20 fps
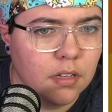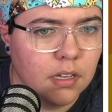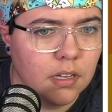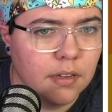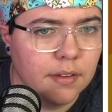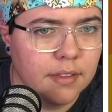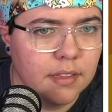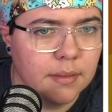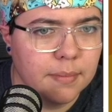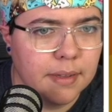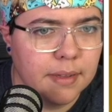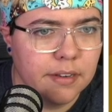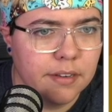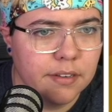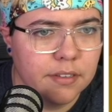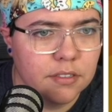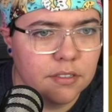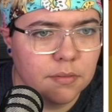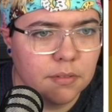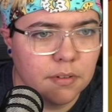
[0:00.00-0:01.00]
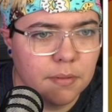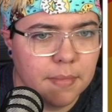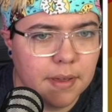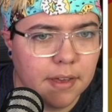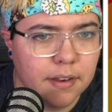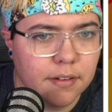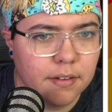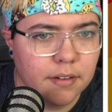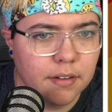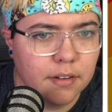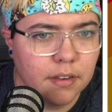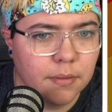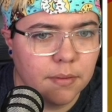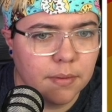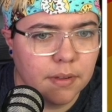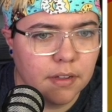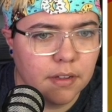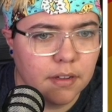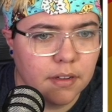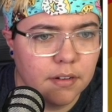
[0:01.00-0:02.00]
The button doesn't really matter
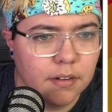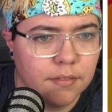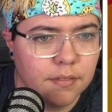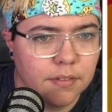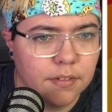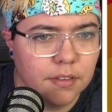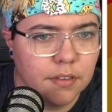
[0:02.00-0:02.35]
anyway. I don't really